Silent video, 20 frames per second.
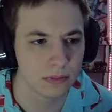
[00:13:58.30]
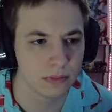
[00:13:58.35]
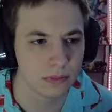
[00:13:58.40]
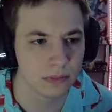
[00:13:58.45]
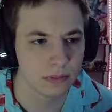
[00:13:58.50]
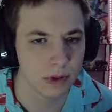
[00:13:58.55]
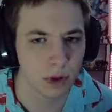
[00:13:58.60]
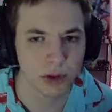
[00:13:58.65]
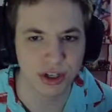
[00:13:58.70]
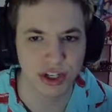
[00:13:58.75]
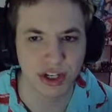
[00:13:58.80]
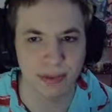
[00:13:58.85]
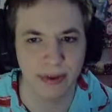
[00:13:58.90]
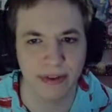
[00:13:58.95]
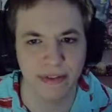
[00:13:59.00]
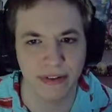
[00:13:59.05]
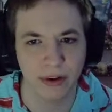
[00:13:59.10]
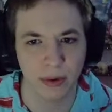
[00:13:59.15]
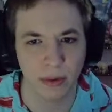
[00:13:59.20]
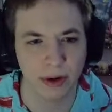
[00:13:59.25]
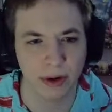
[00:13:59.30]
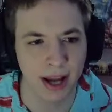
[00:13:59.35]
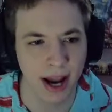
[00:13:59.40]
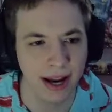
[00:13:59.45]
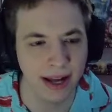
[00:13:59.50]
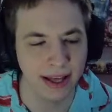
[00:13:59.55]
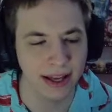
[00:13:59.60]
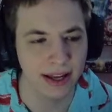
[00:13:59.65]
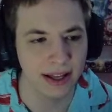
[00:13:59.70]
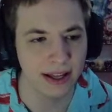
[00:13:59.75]
Which, to be fair, we're
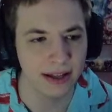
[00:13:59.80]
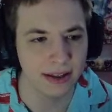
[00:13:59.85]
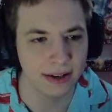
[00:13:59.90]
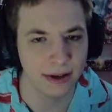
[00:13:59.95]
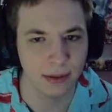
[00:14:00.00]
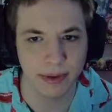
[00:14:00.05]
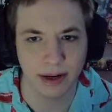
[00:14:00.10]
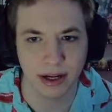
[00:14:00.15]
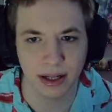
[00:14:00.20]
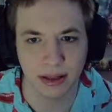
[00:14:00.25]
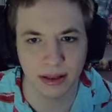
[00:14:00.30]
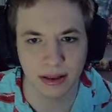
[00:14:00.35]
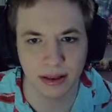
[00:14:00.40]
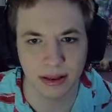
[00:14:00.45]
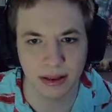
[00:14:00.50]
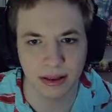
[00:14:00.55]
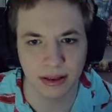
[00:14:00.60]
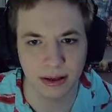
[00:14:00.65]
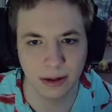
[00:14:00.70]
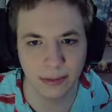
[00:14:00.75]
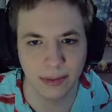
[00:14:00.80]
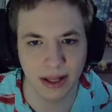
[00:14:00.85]
kind of getting a little bit a little bit